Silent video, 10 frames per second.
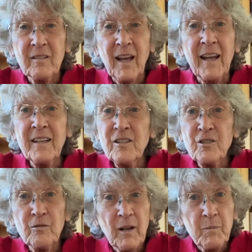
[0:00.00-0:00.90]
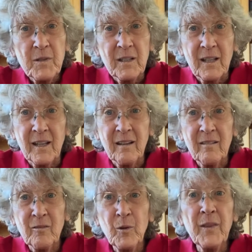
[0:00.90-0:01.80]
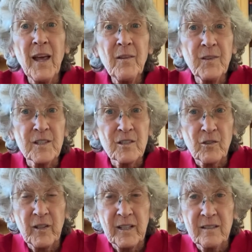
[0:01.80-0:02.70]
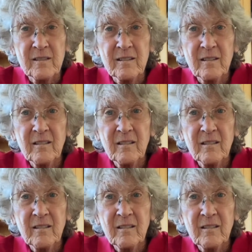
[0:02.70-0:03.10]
uninterruptedly without the screens?